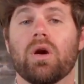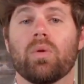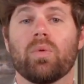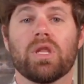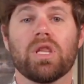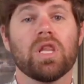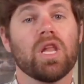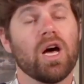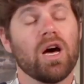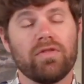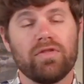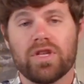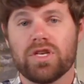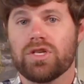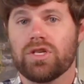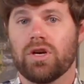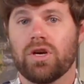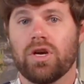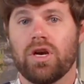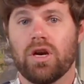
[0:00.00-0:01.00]
We love
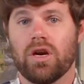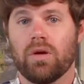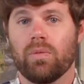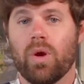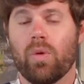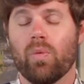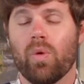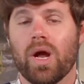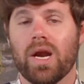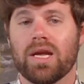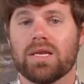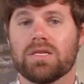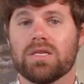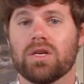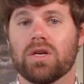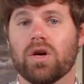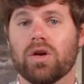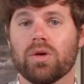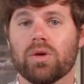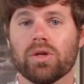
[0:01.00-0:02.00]
that you're here and we want to get
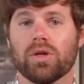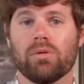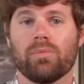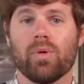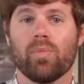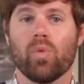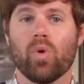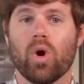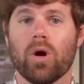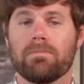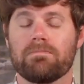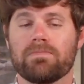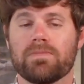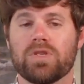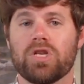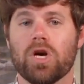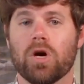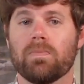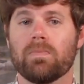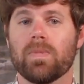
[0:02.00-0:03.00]
to know you a little bit more.
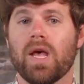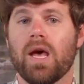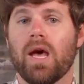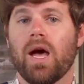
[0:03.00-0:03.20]
So